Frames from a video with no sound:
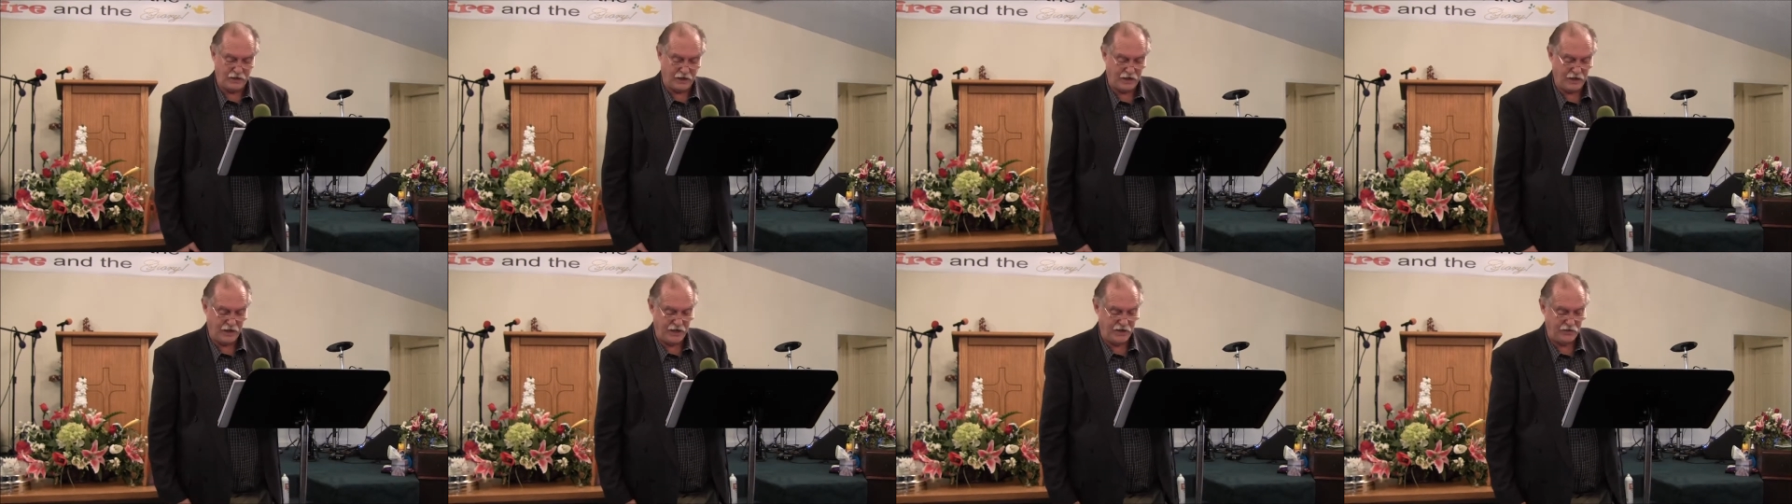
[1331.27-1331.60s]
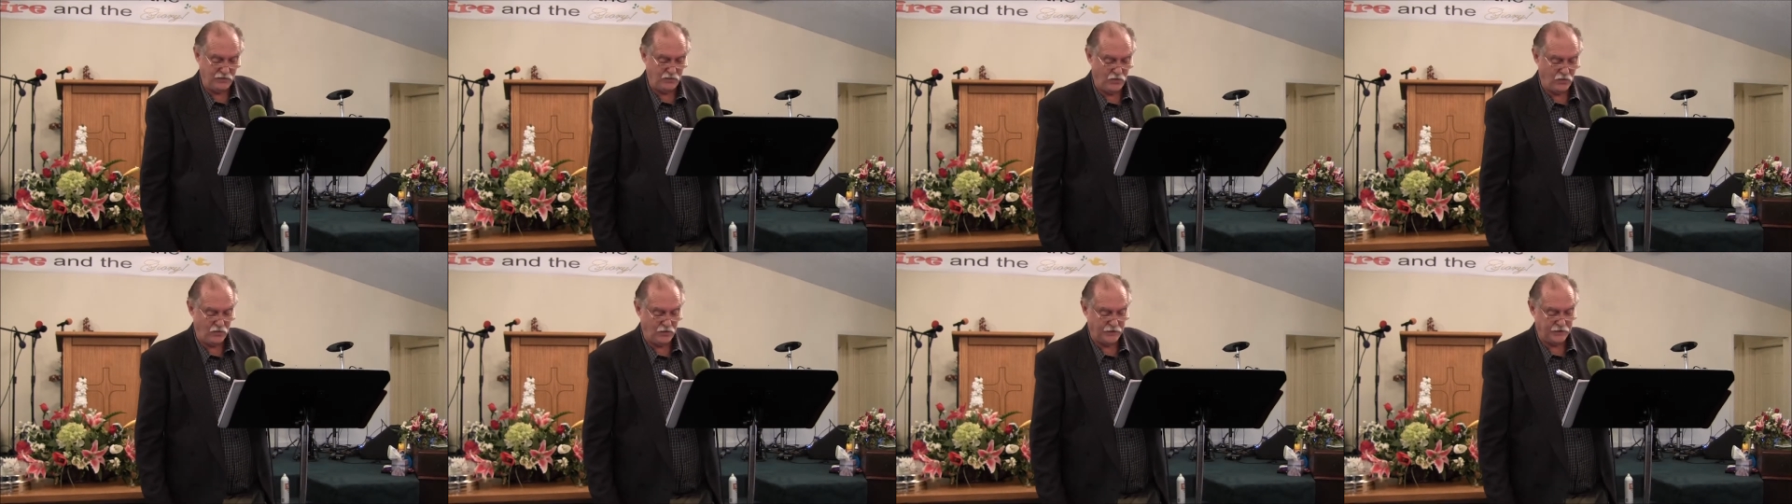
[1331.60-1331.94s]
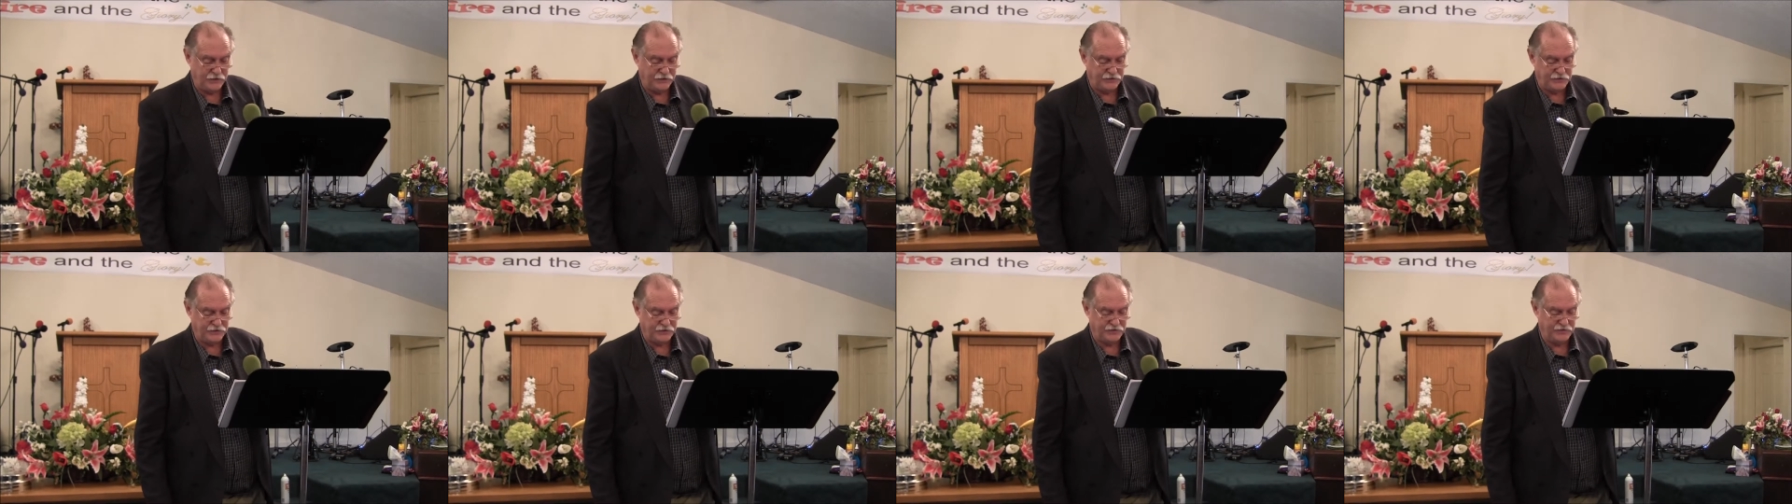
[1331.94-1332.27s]
and he
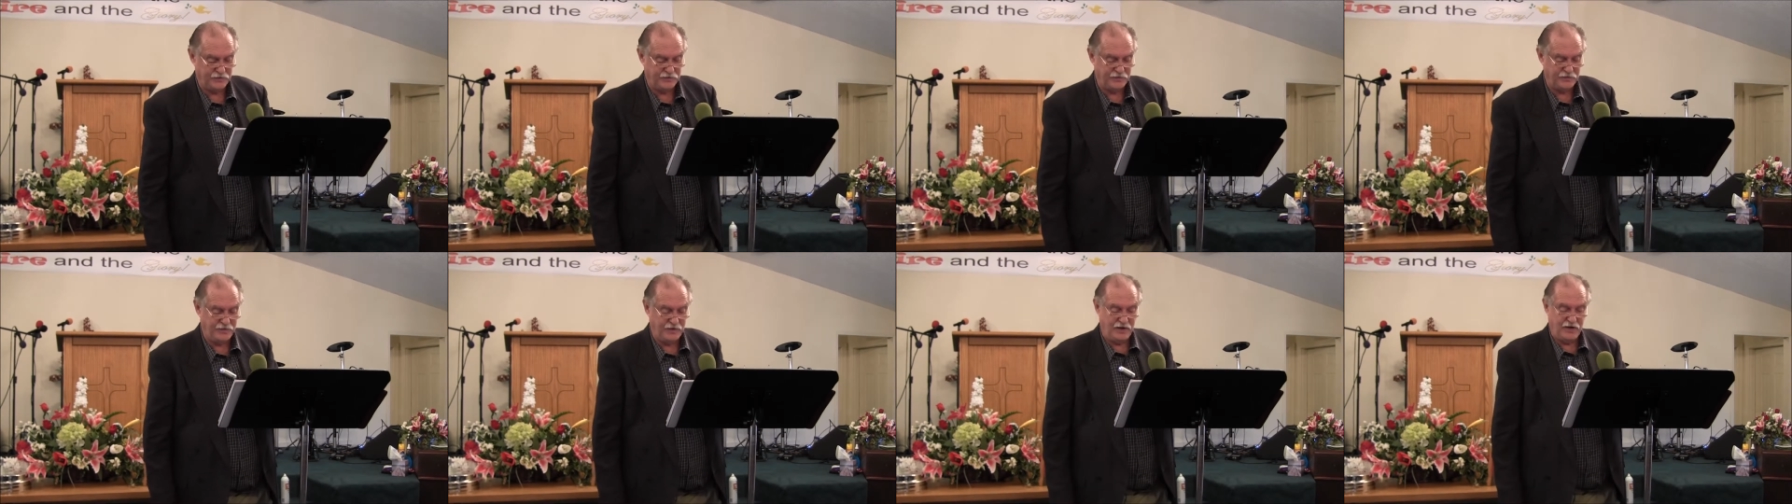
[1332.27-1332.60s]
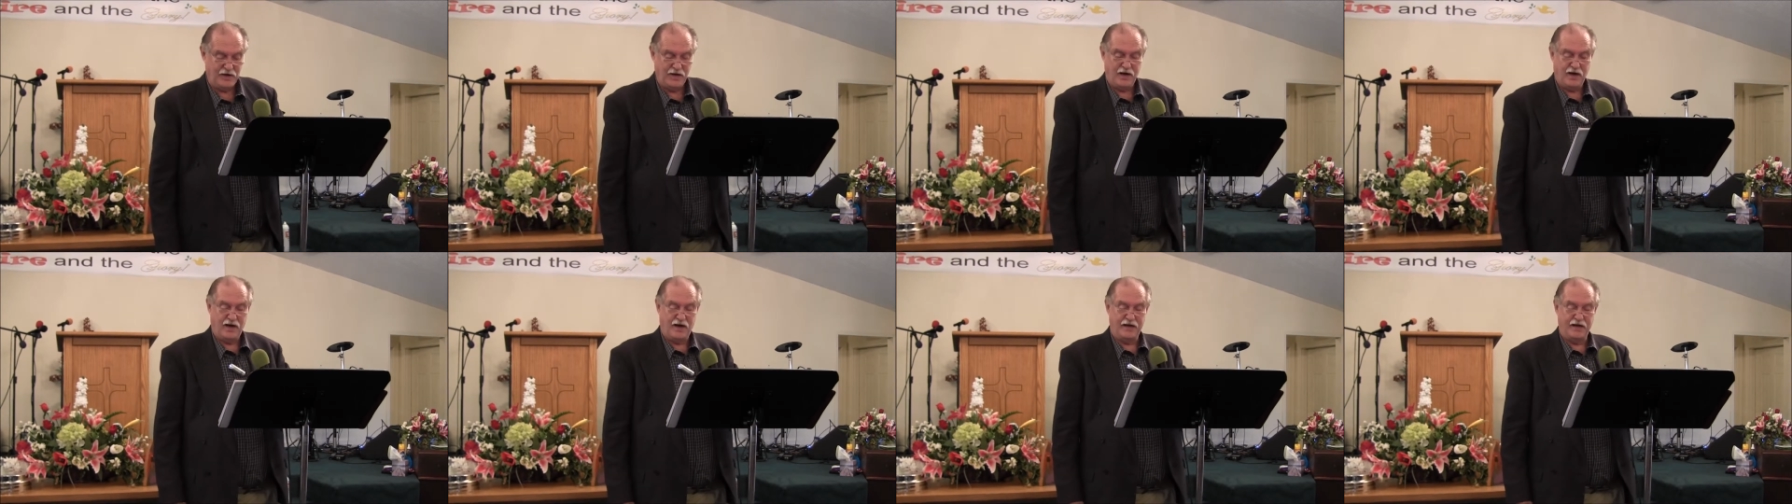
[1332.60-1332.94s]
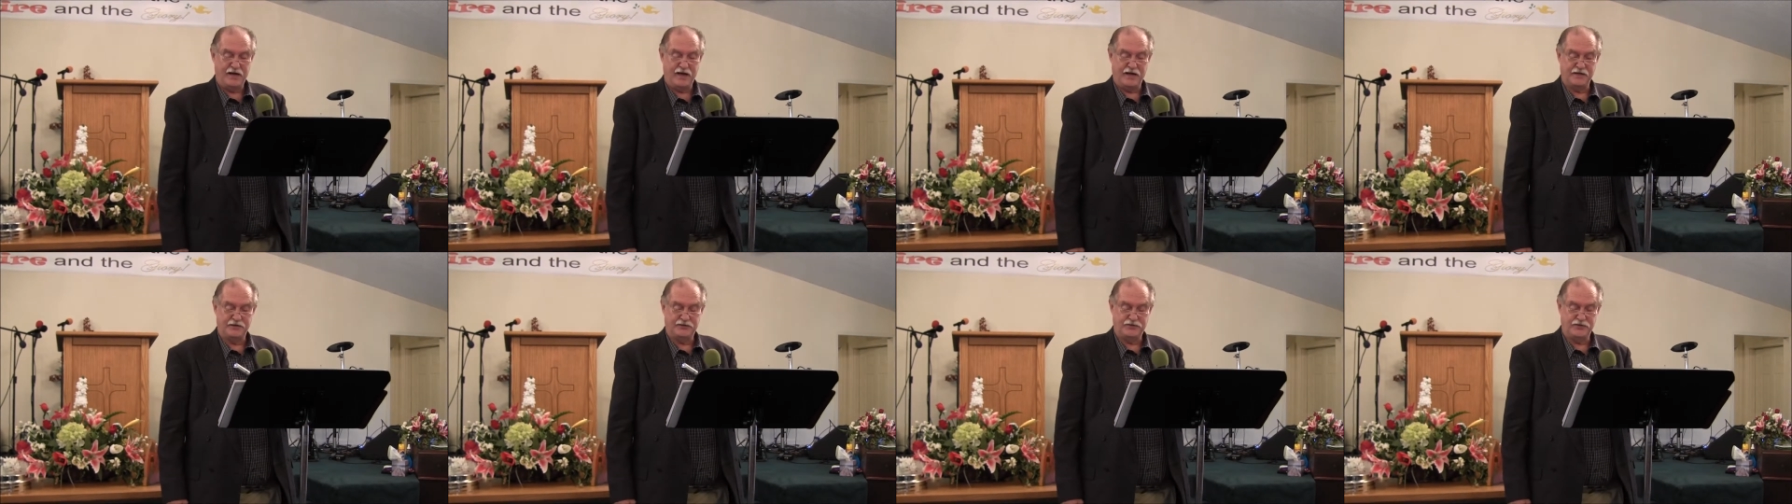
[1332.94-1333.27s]
wanted to.
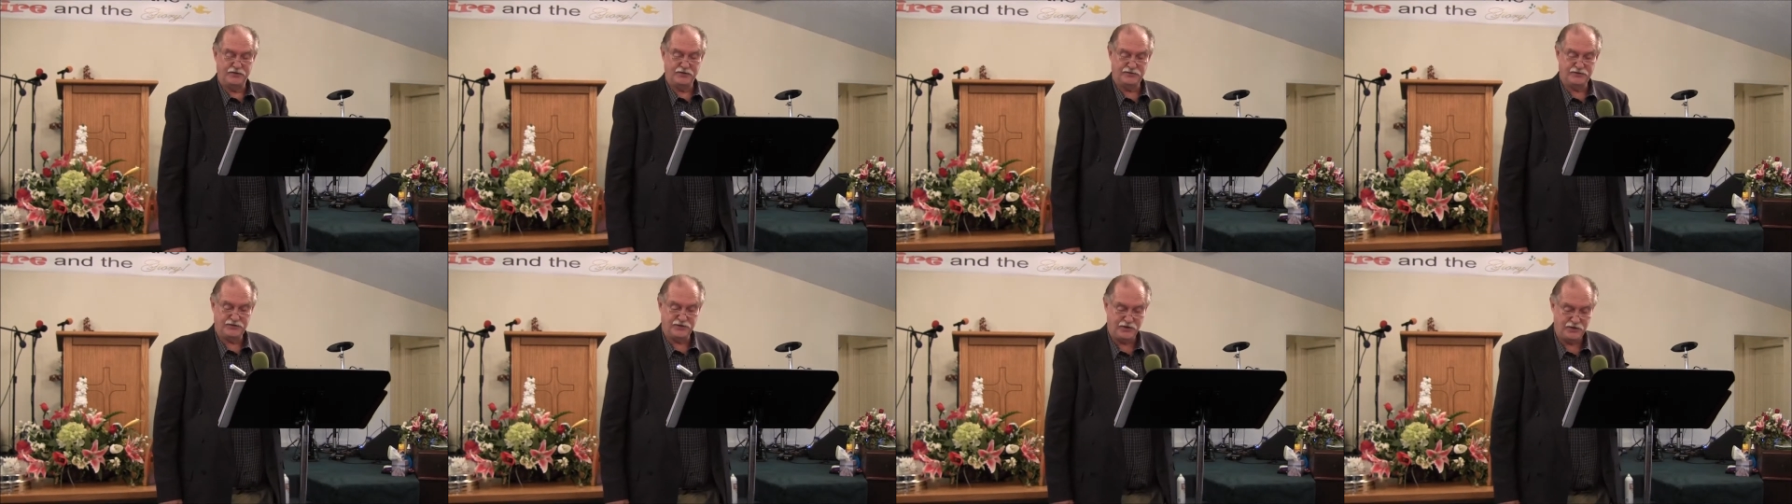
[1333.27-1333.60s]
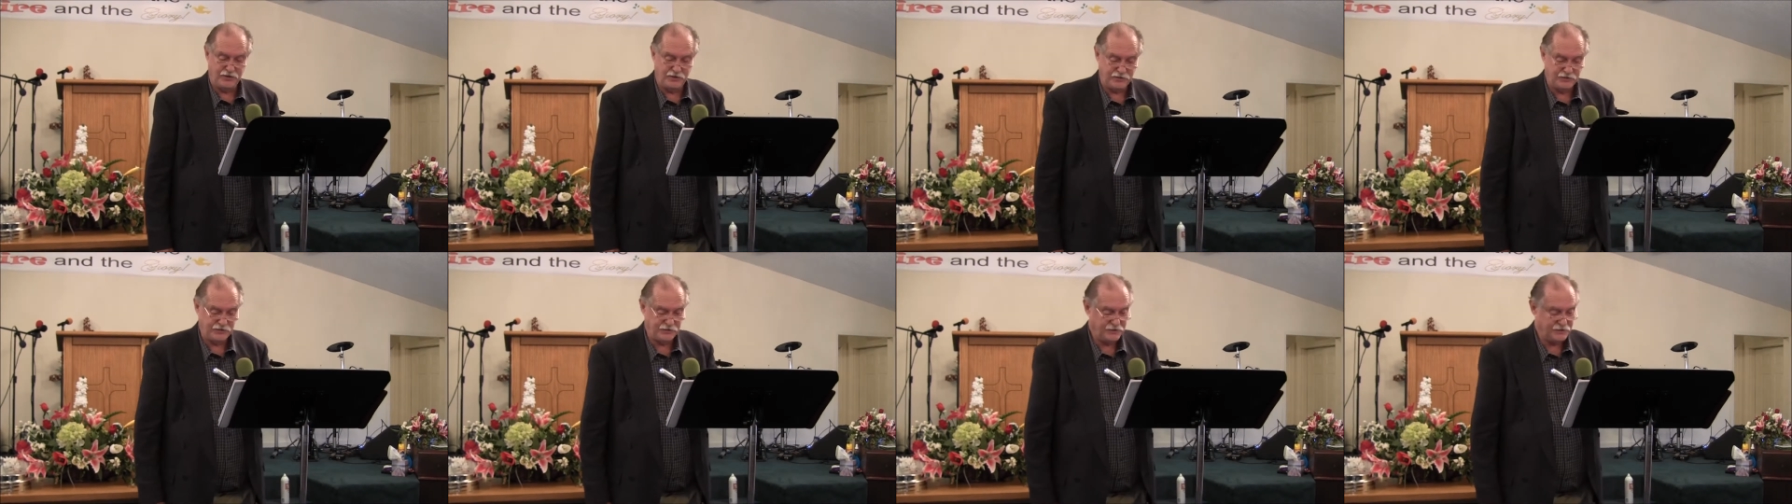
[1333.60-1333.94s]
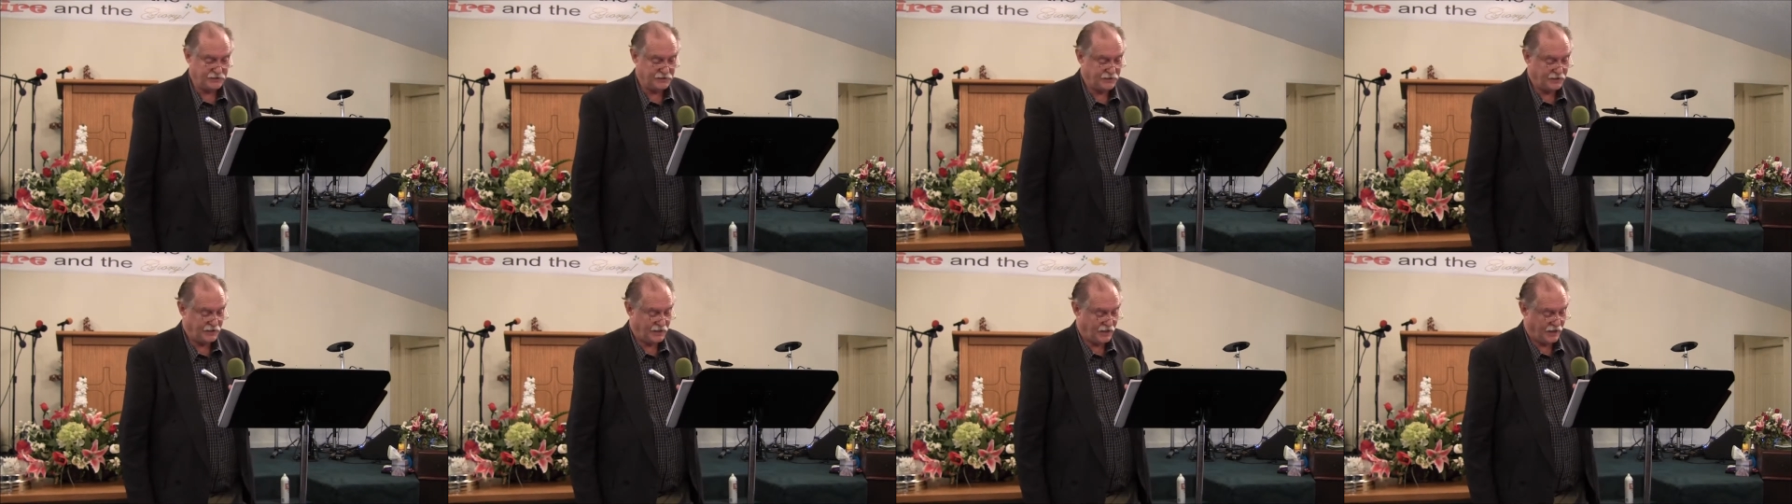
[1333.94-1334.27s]
He had two
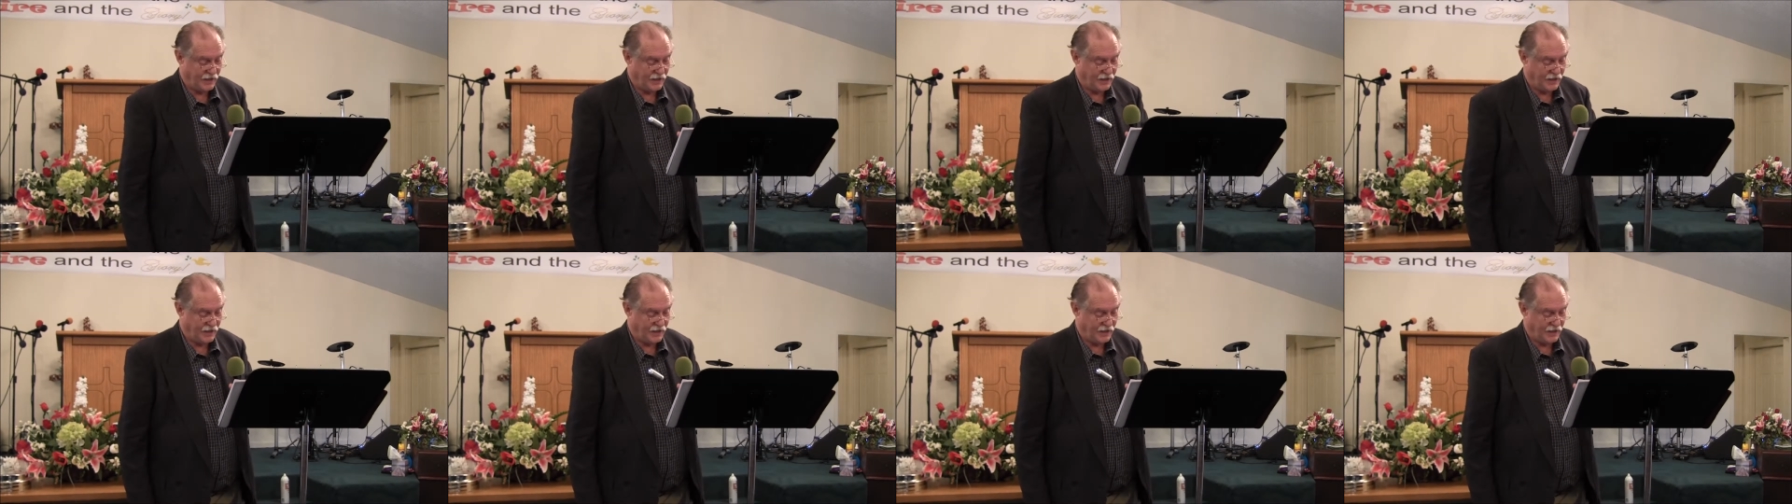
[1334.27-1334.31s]
sons.